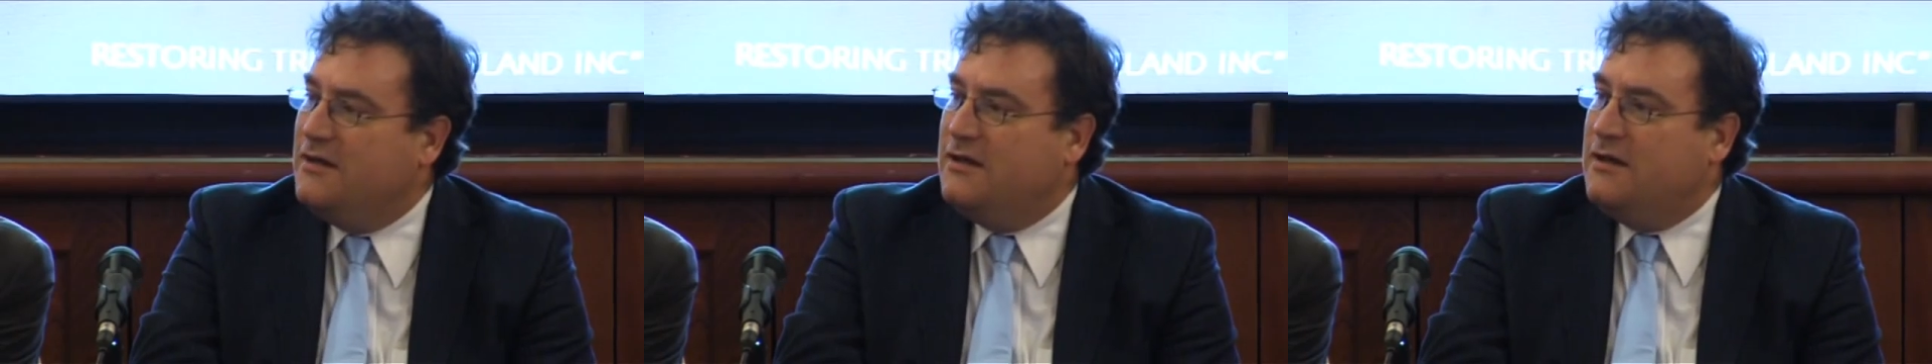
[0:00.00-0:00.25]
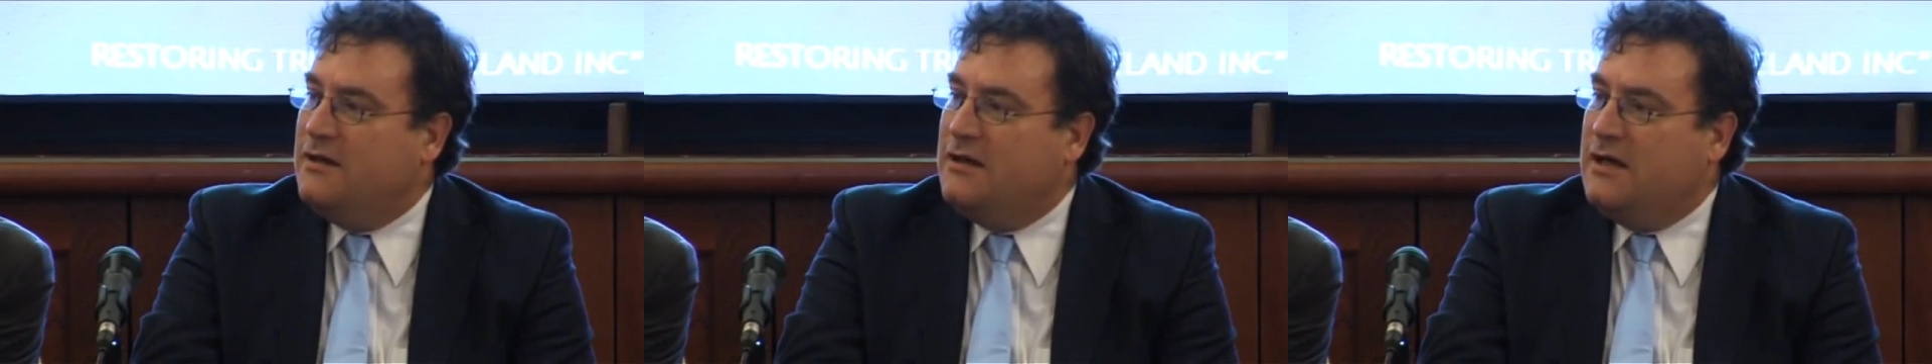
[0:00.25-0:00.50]

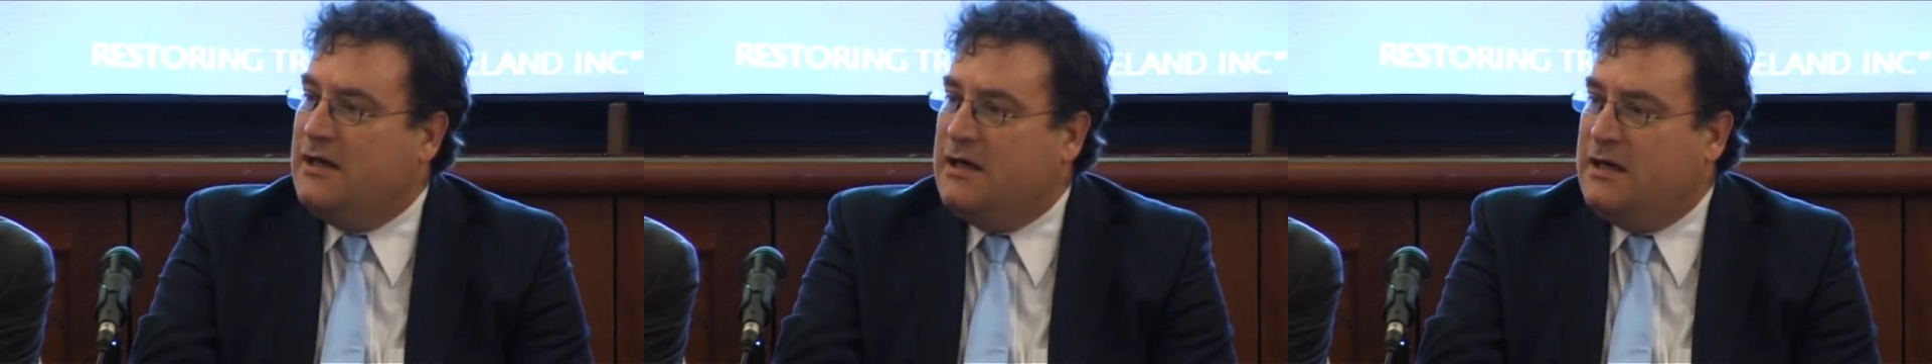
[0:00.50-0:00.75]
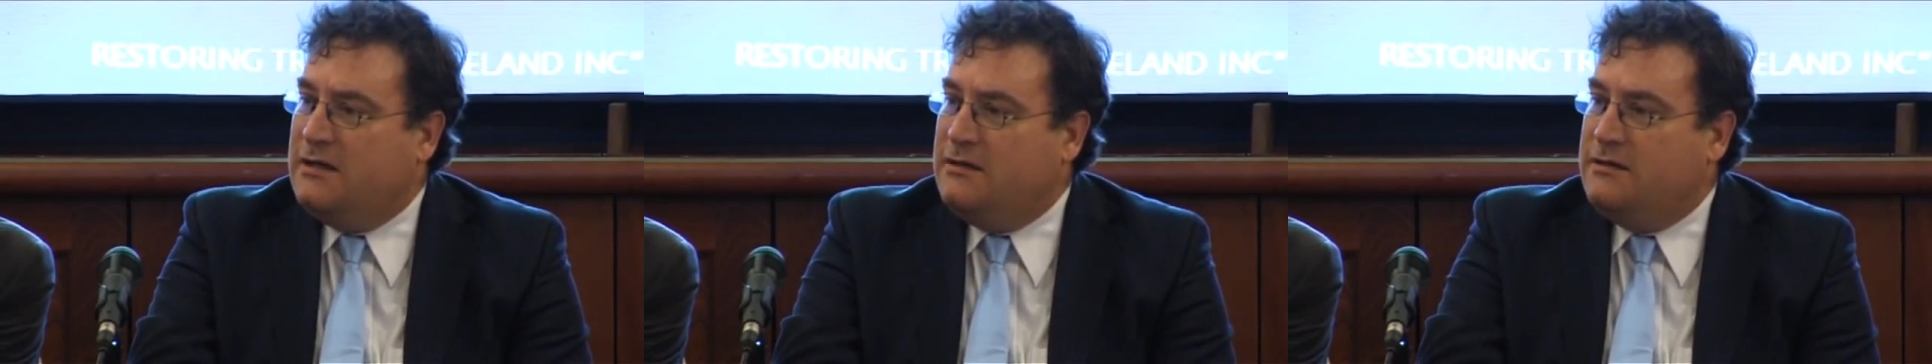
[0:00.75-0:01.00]

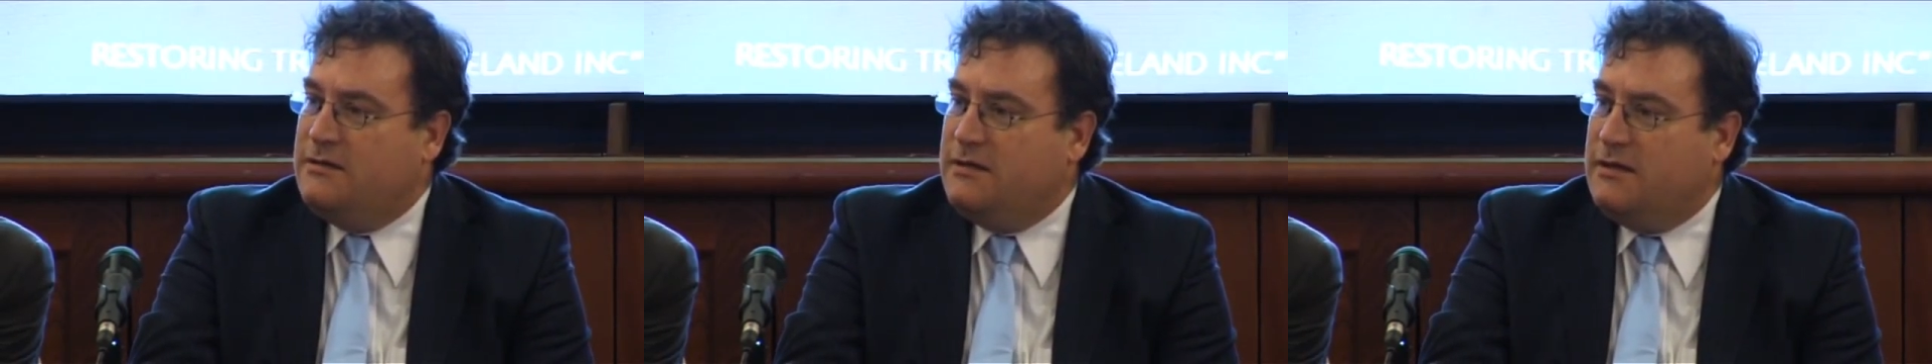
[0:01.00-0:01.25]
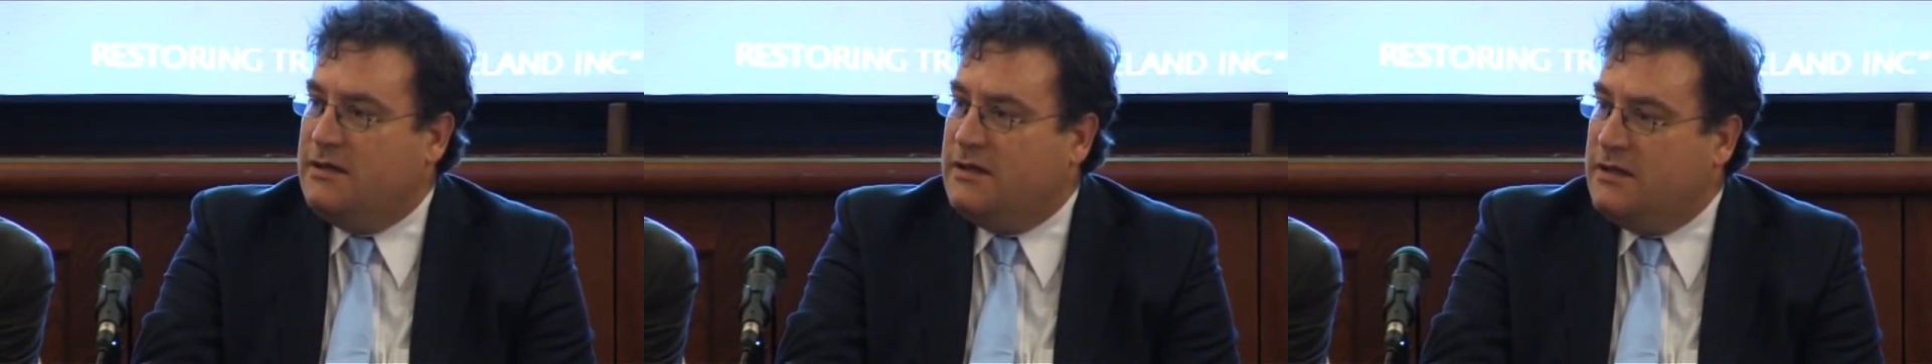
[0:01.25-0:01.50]

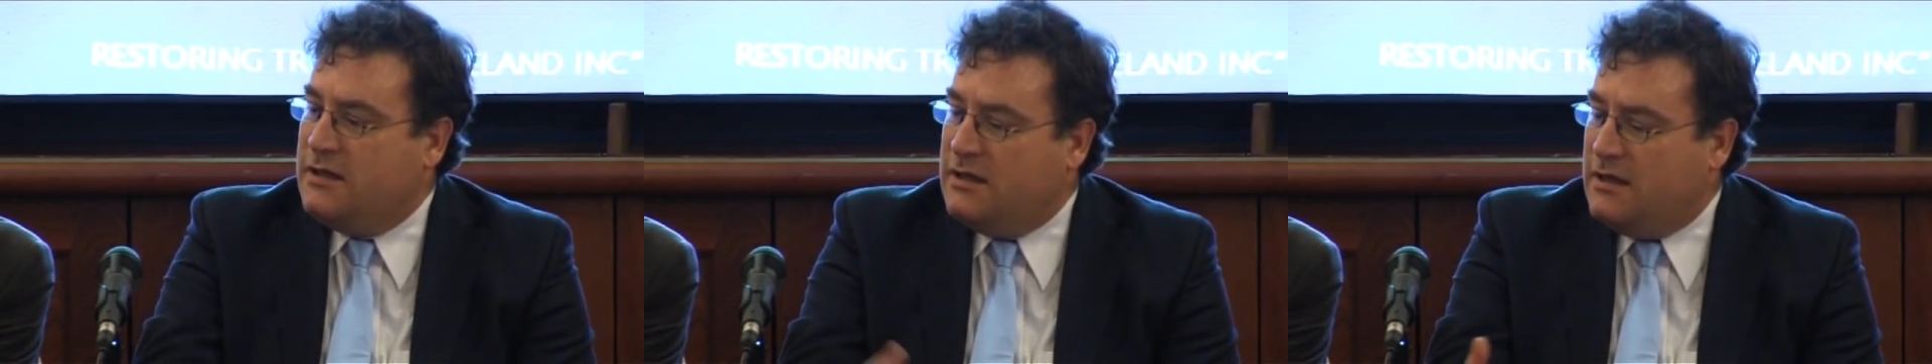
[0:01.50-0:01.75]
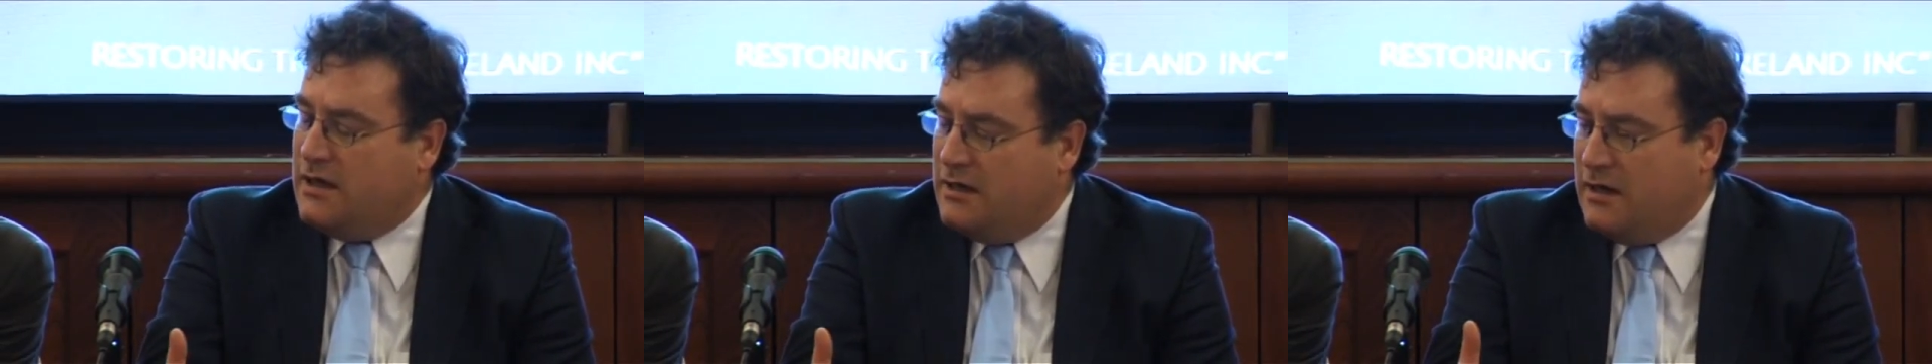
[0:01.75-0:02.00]

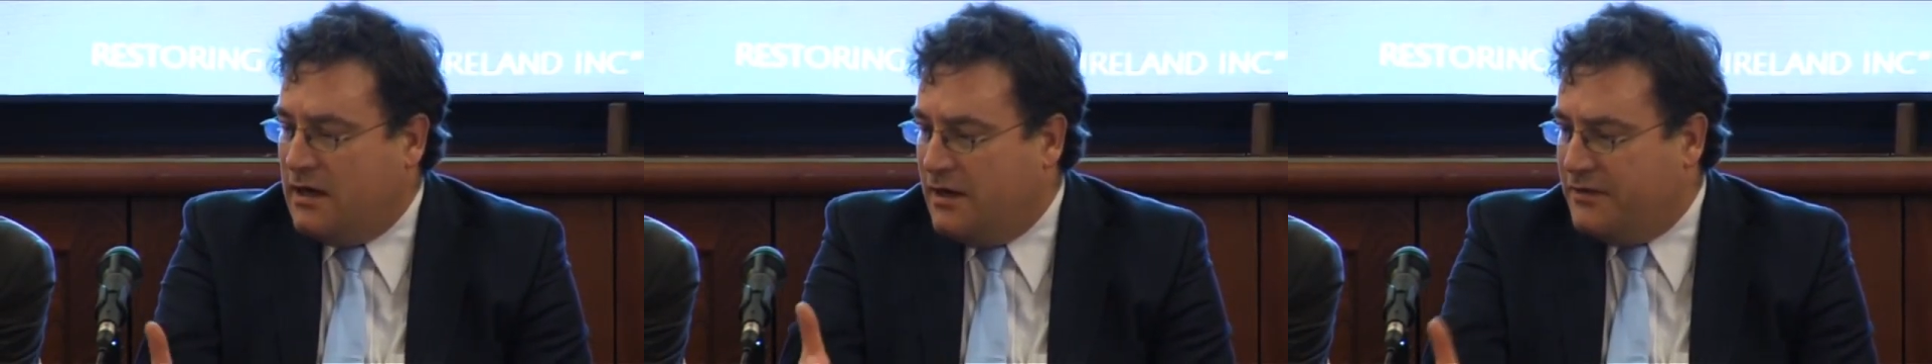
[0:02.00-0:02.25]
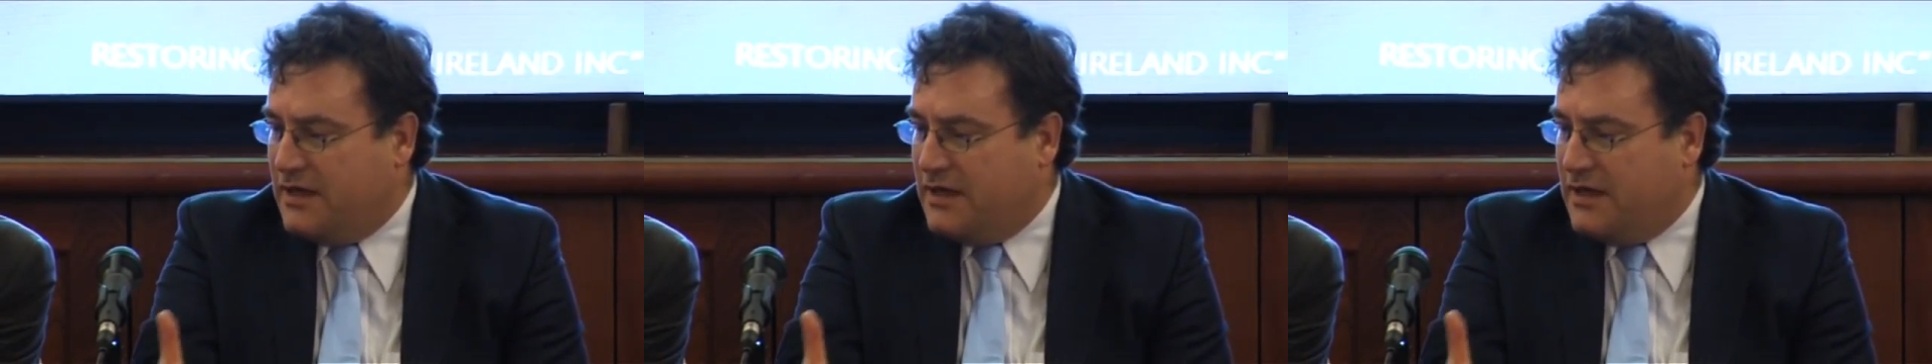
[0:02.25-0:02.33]
I